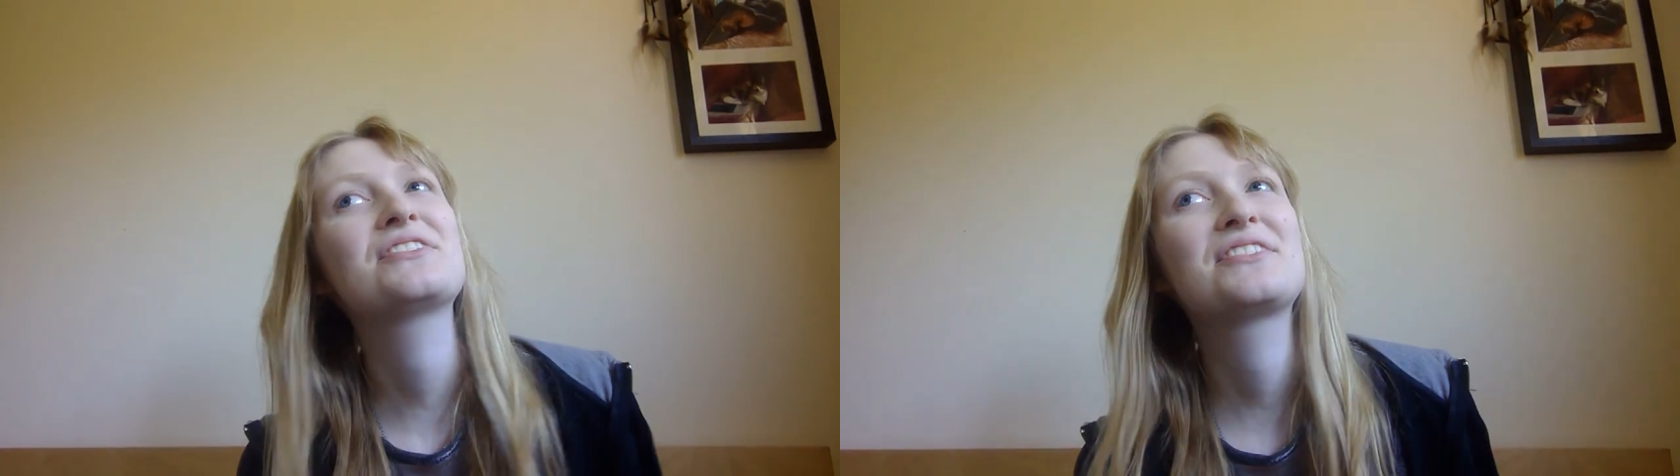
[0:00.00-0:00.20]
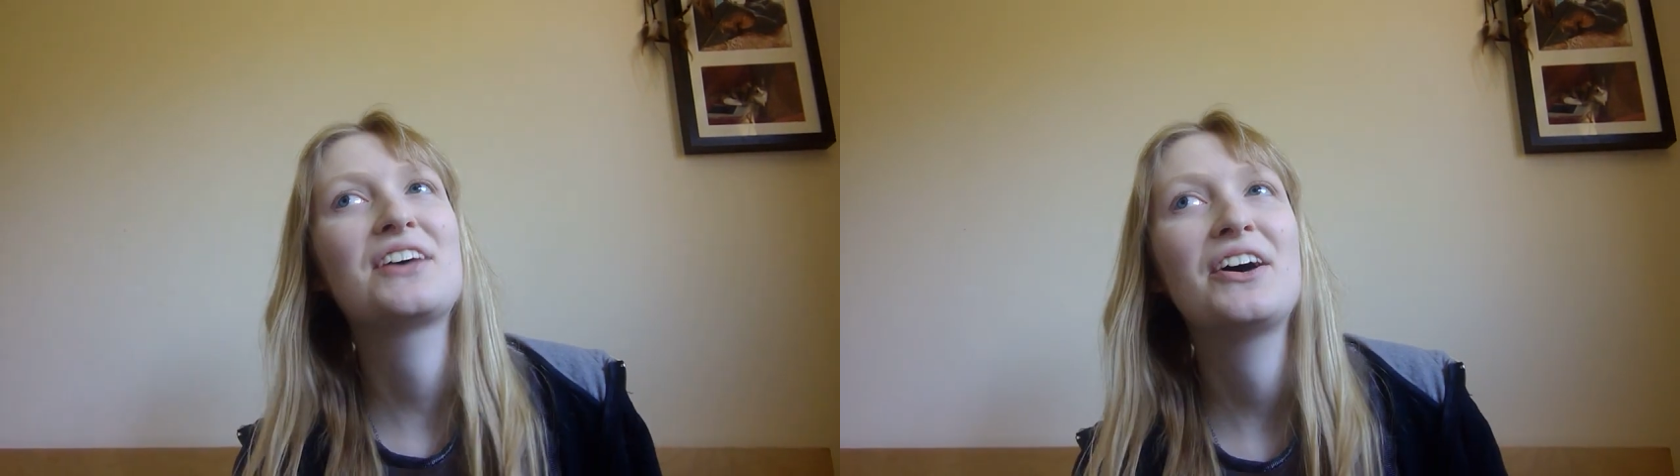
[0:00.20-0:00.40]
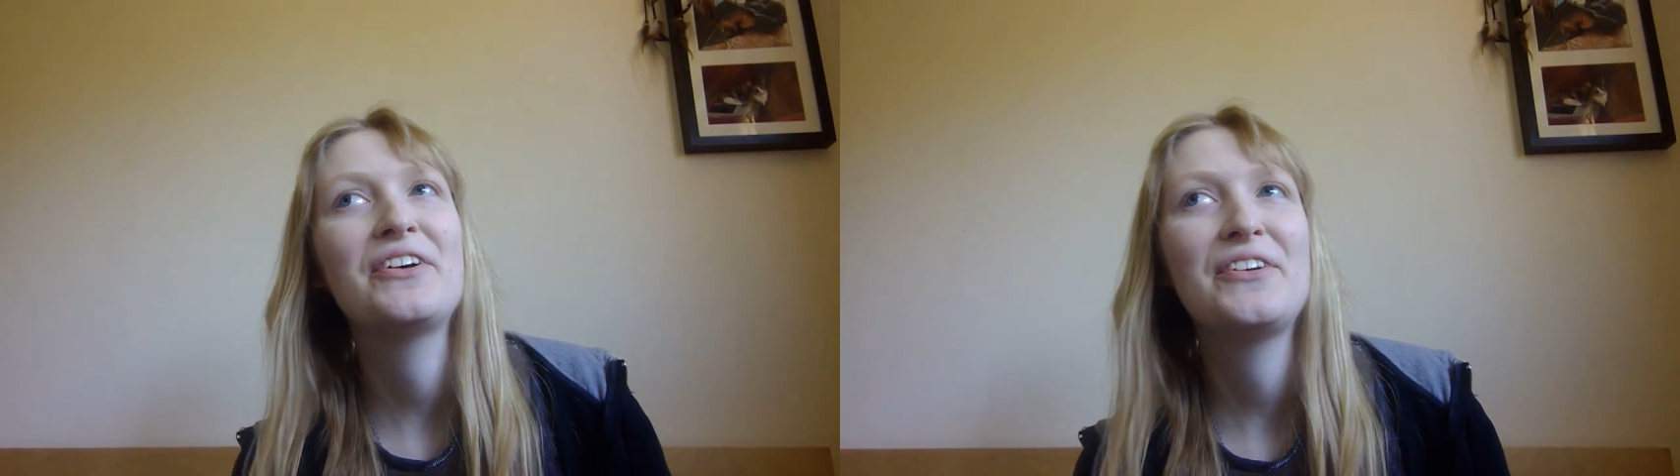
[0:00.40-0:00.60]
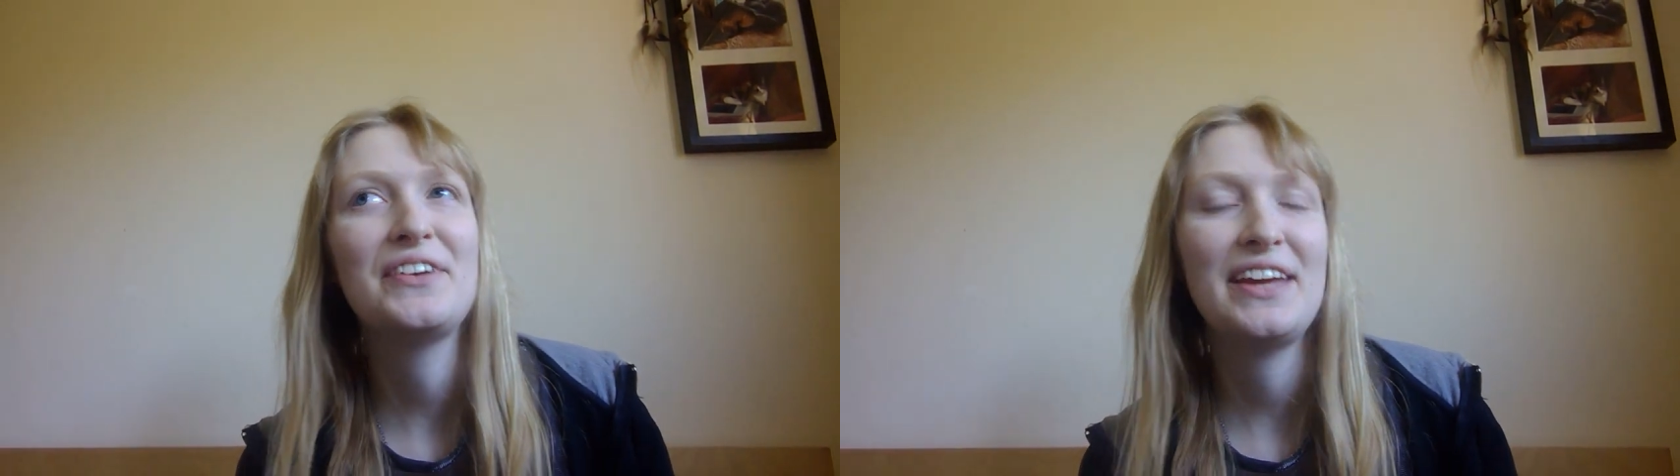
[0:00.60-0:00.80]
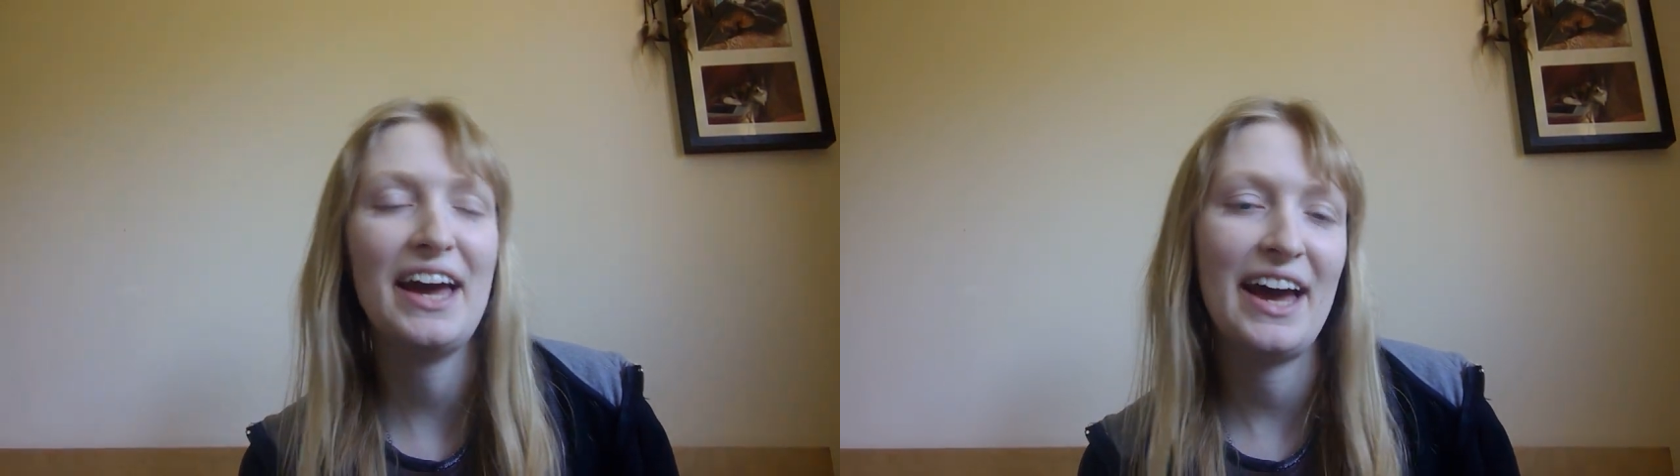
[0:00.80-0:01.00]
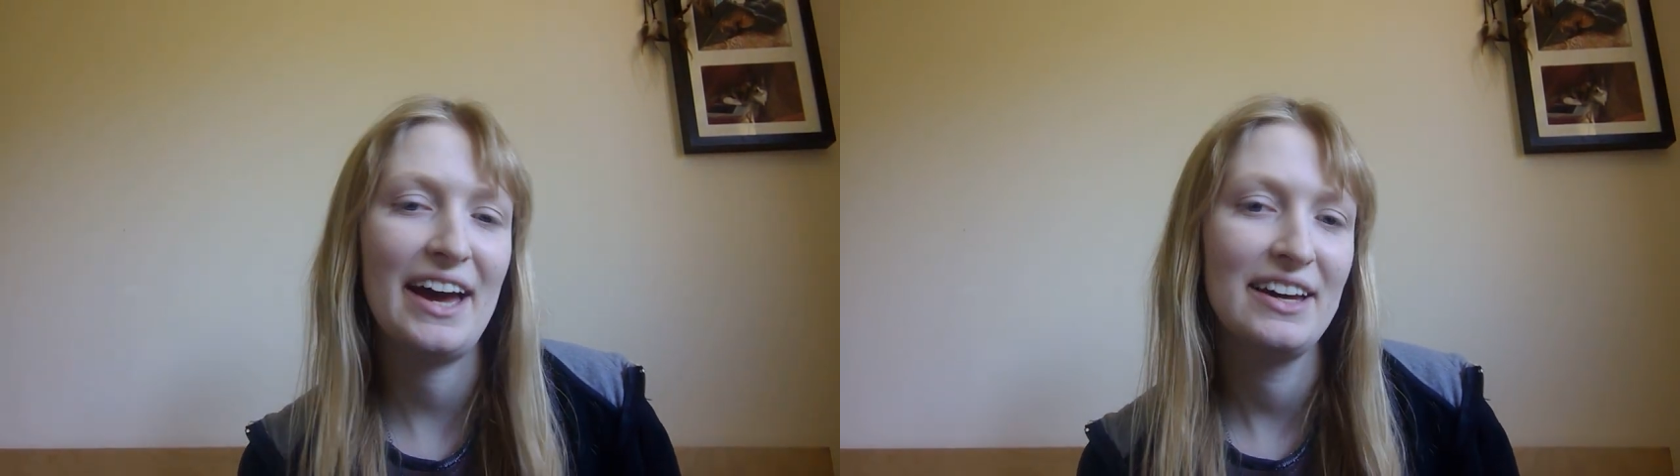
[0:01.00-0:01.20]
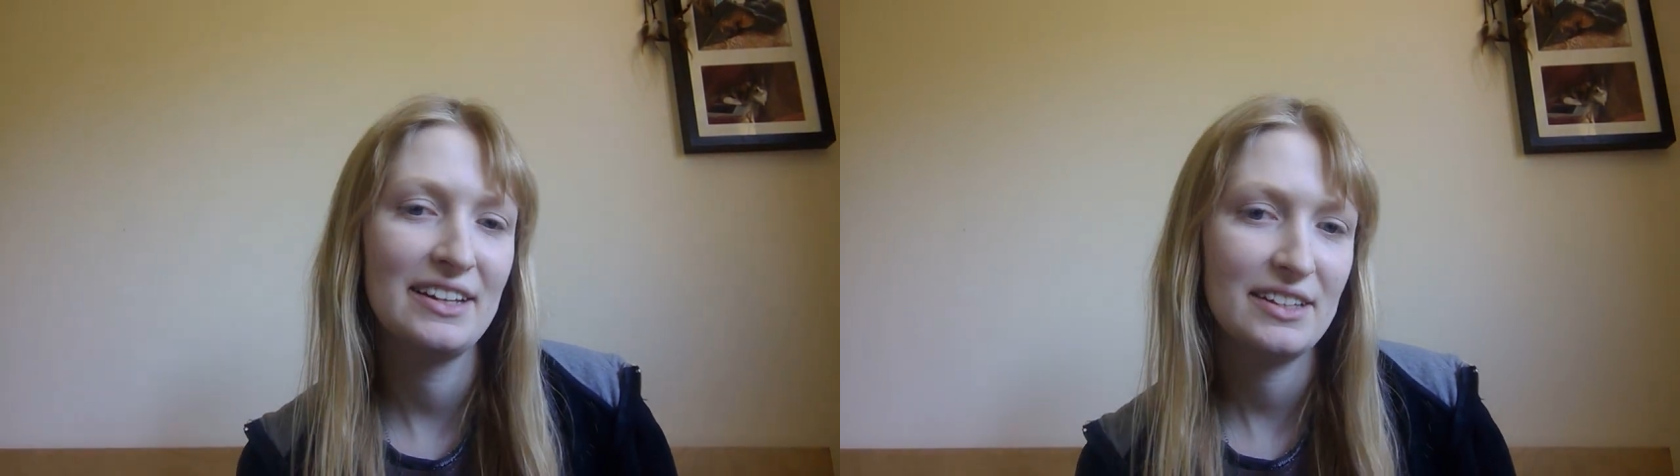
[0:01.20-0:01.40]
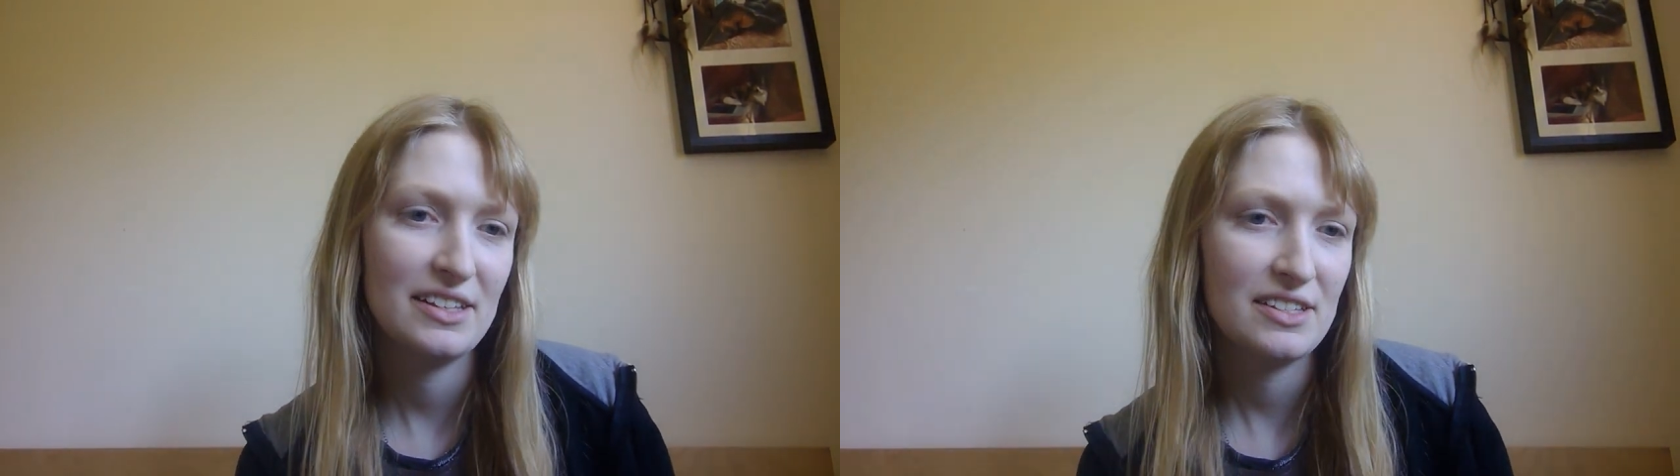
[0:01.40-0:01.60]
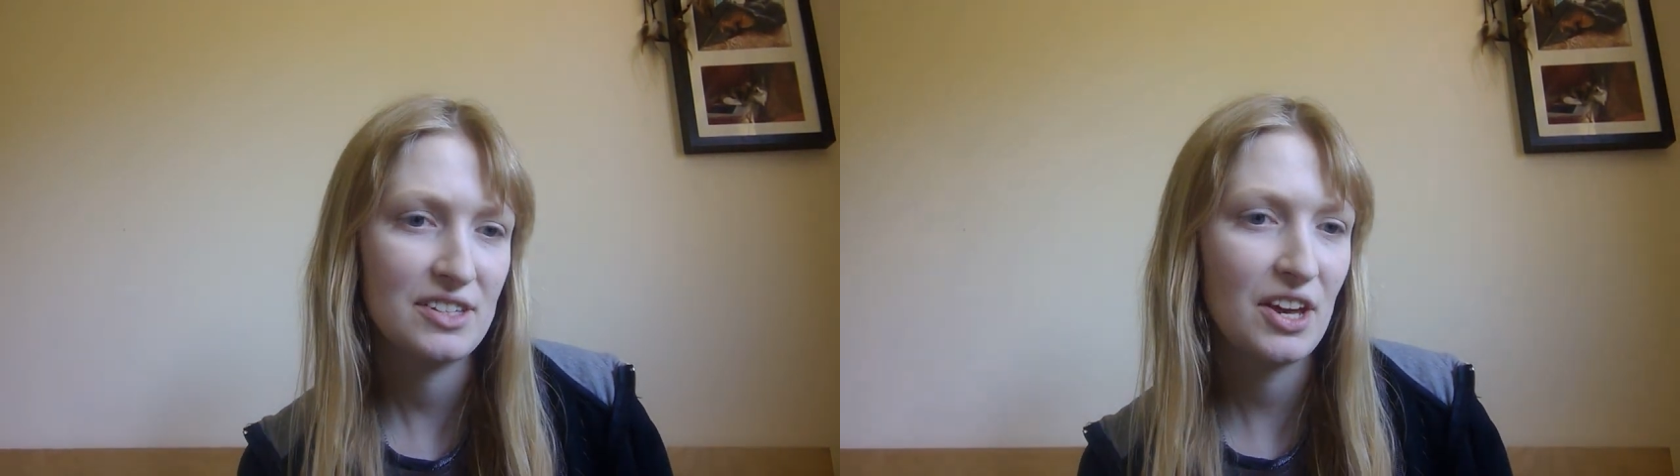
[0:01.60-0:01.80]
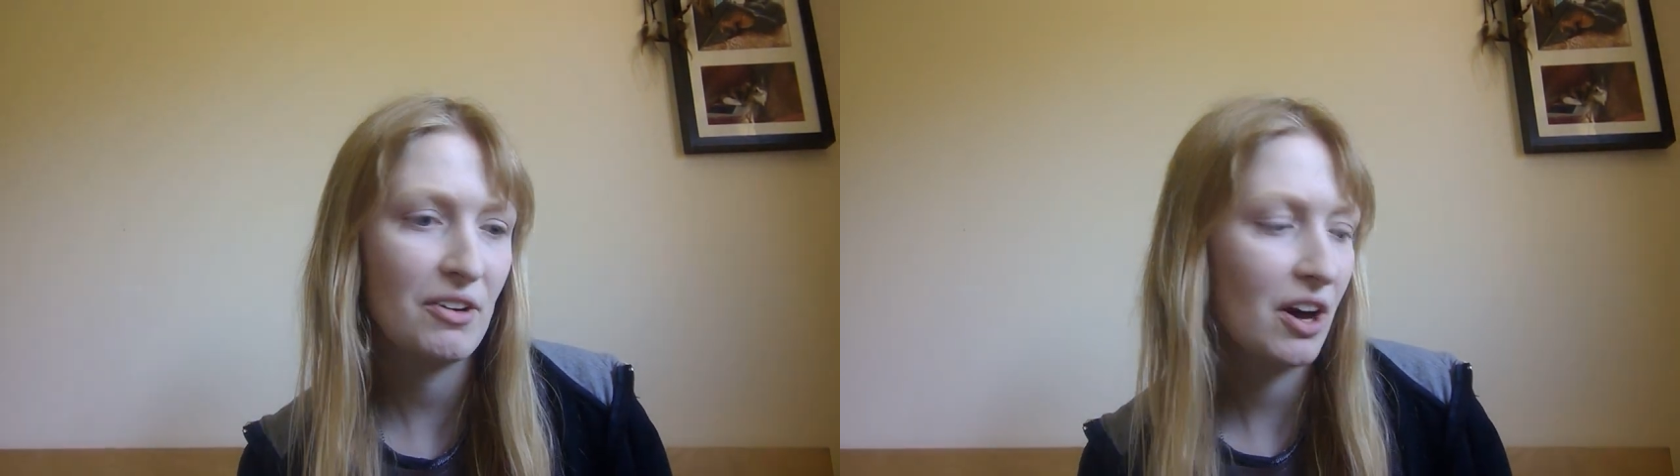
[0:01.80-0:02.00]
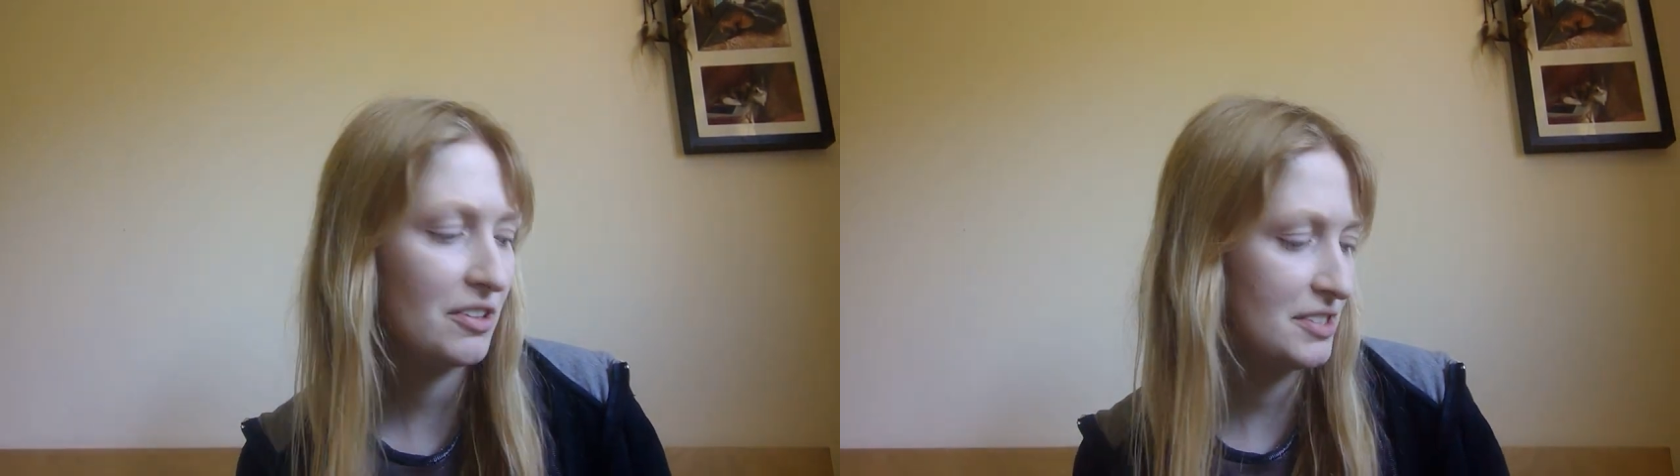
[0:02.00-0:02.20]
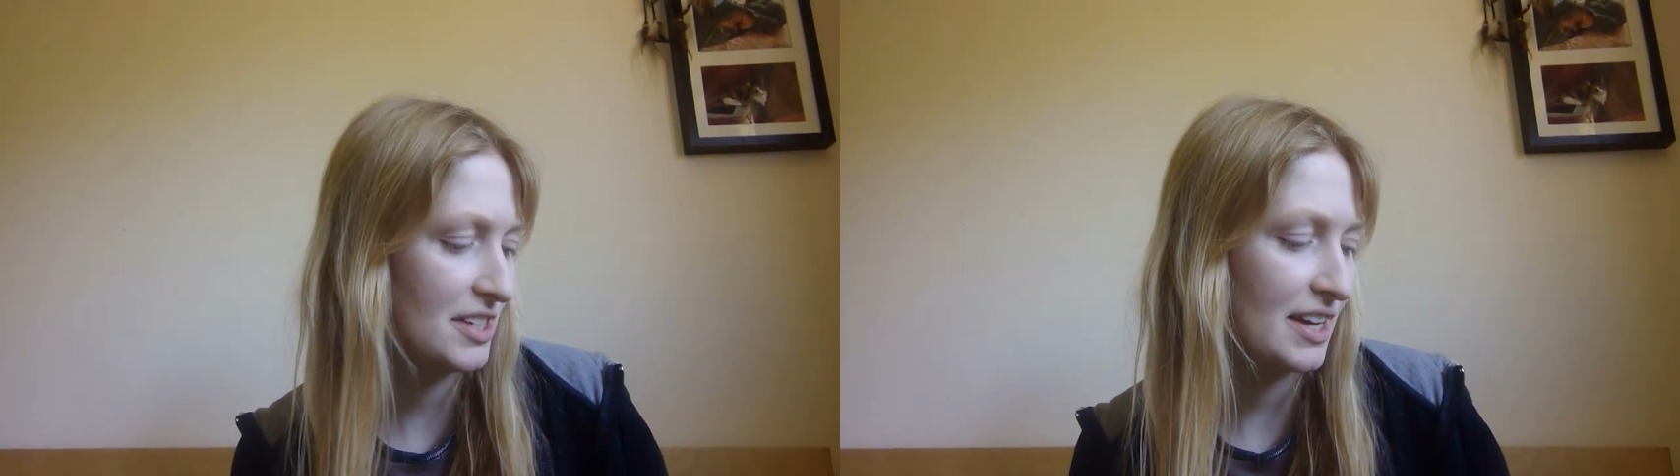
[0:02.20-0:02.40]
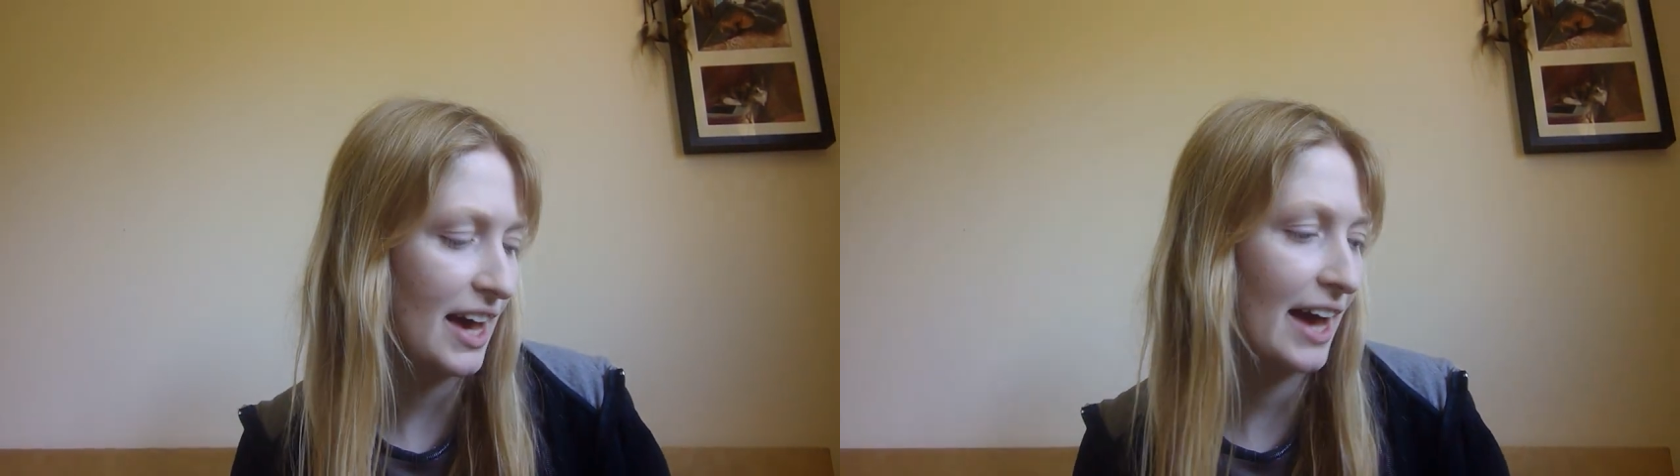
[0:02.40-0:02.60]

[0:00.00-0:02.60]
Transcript: So yeah, so I'll see.